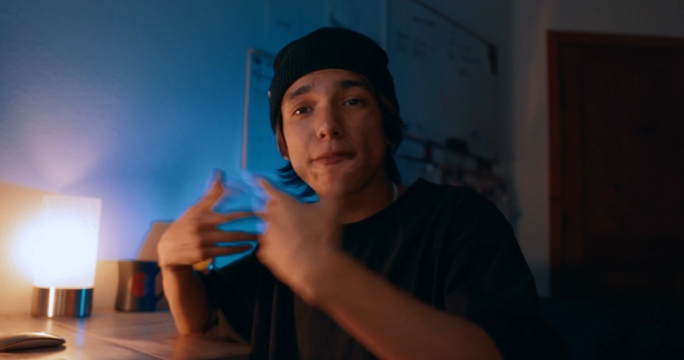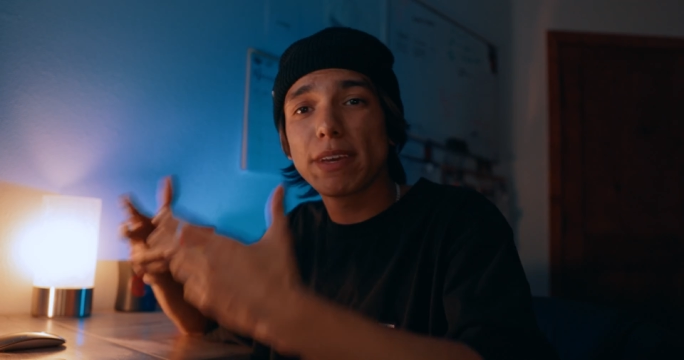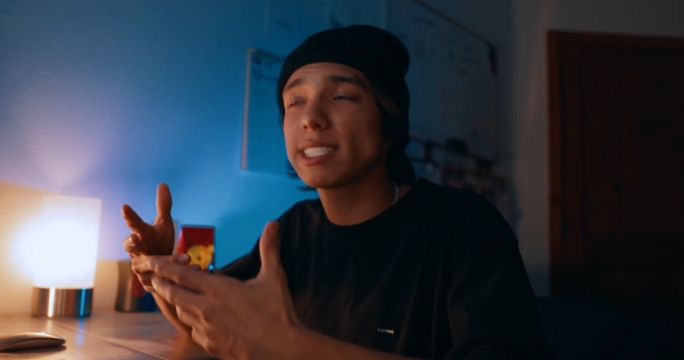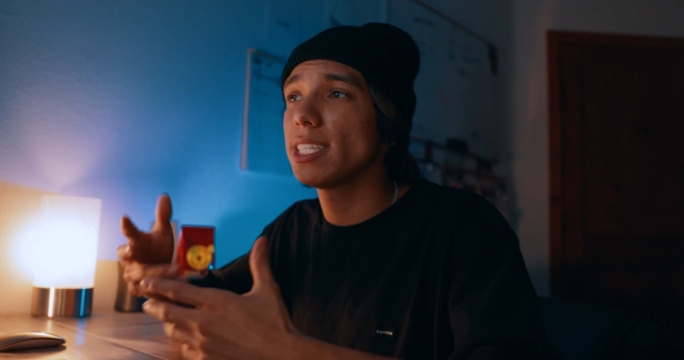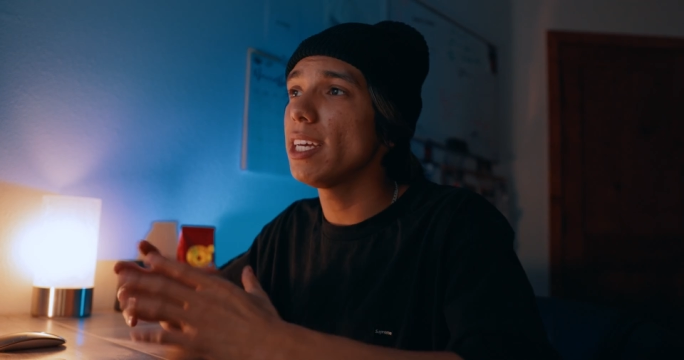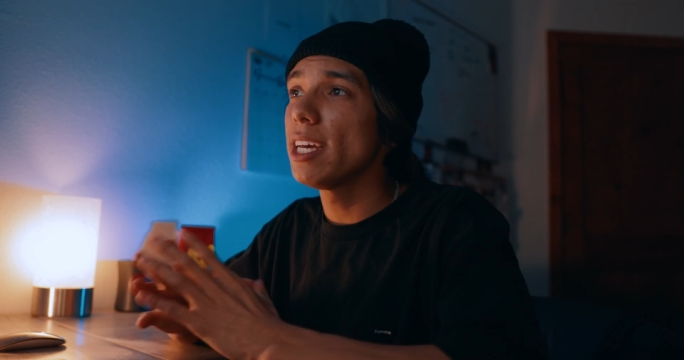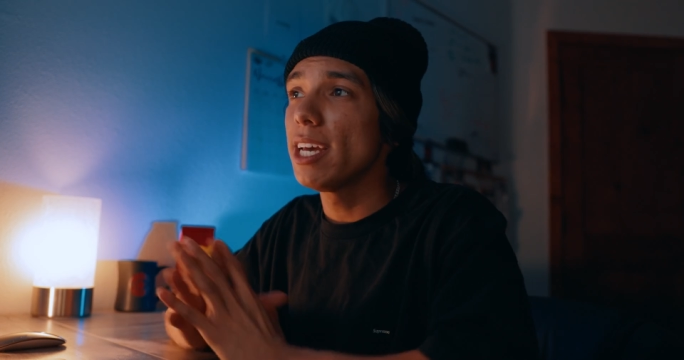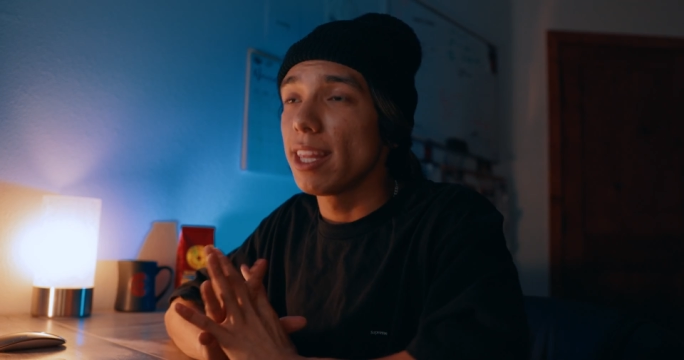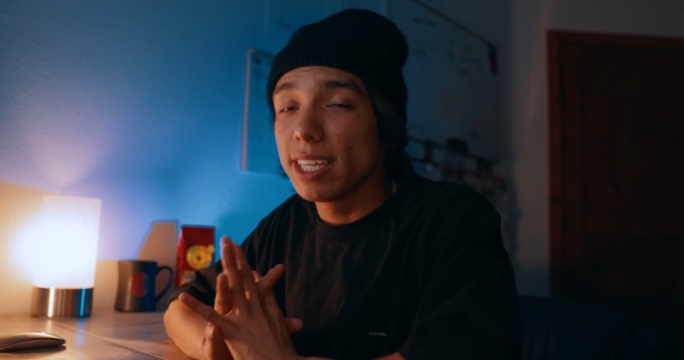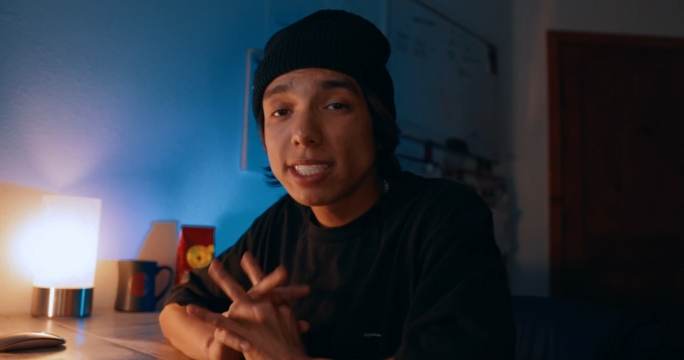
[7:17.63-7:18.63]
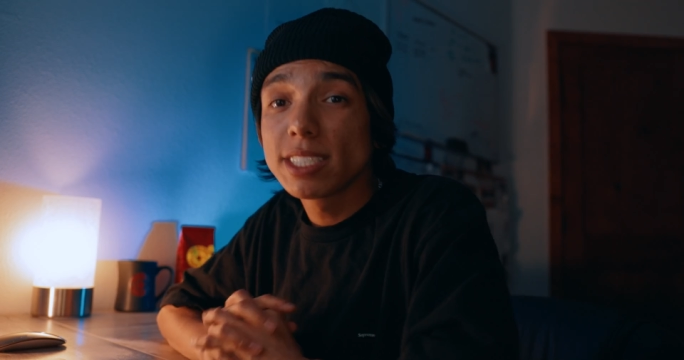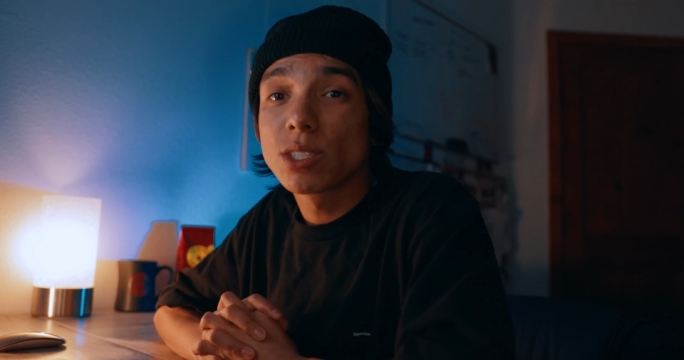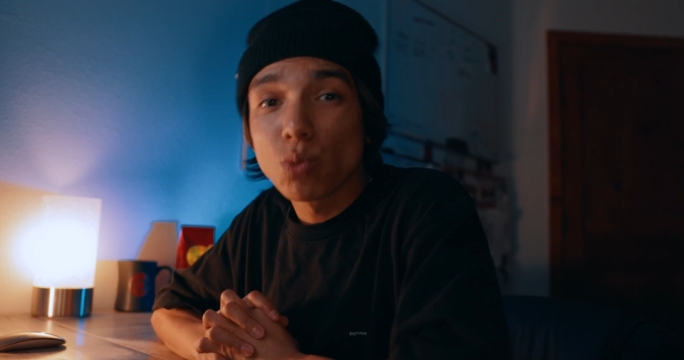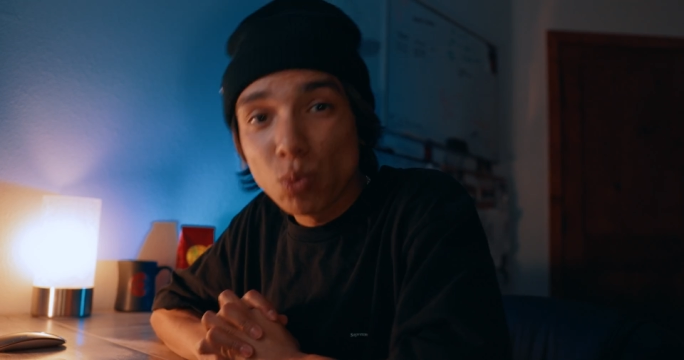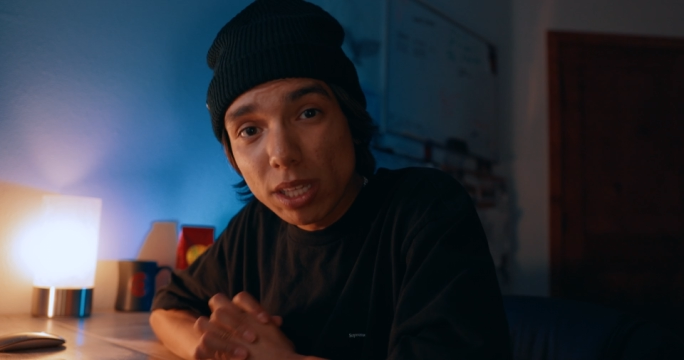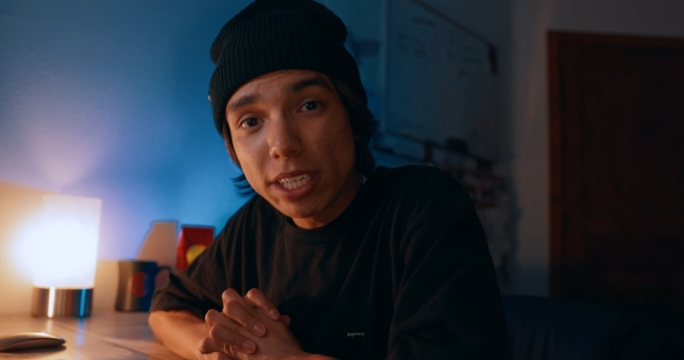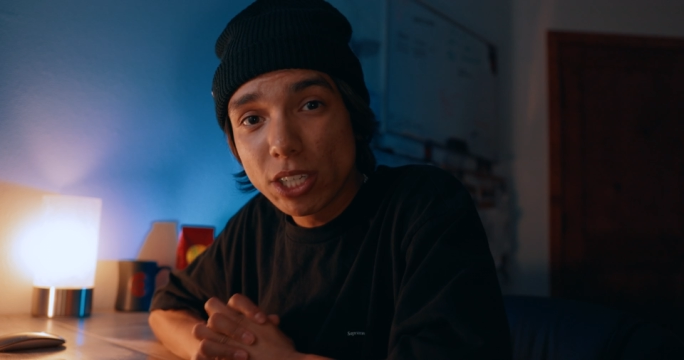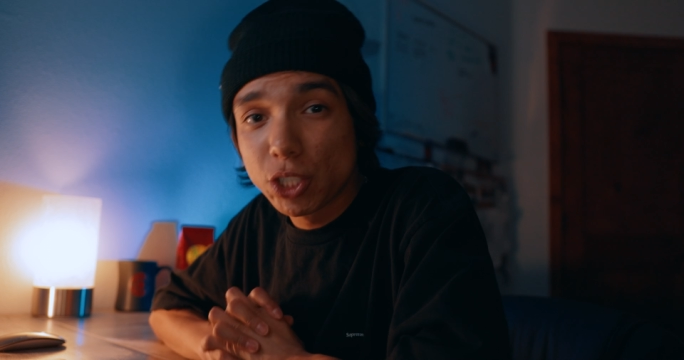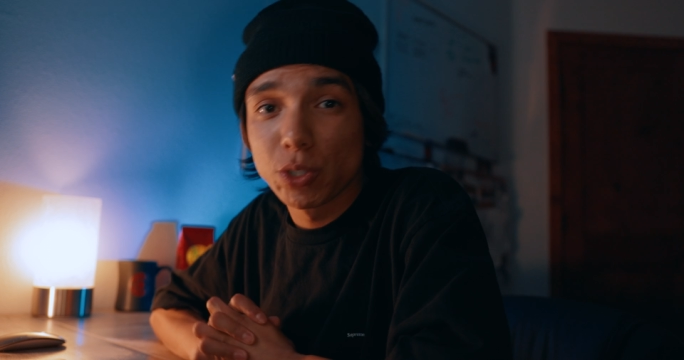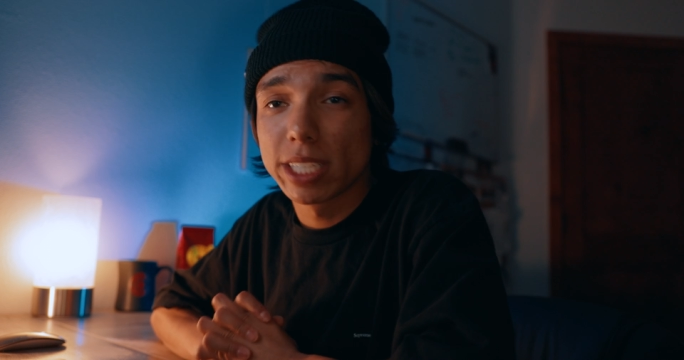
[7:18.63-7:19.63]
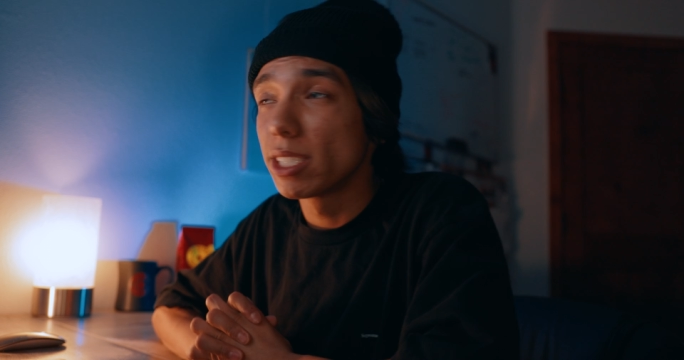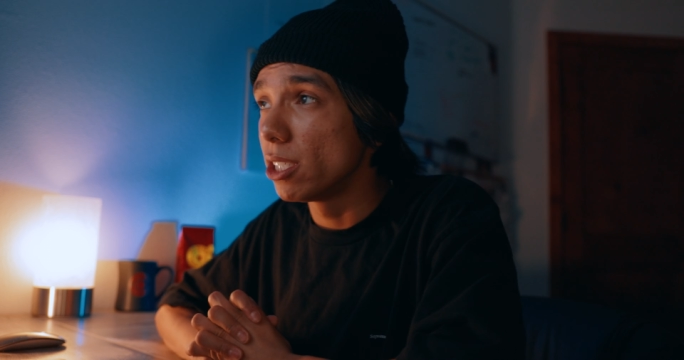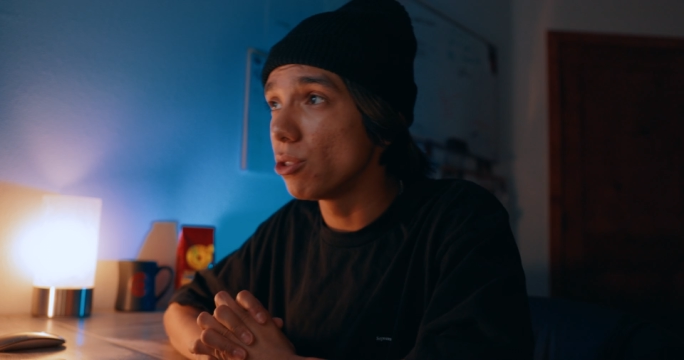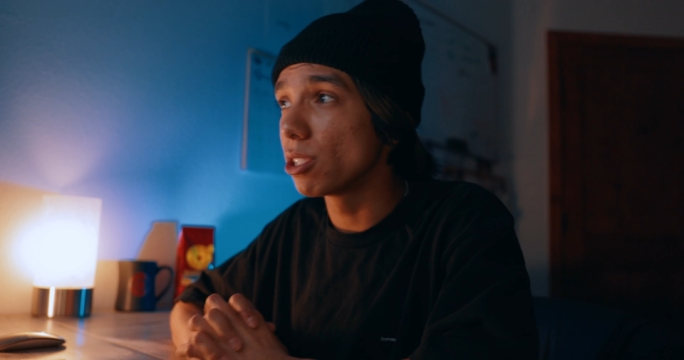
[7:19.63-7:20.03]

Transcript: fix it, this is a really good trick to do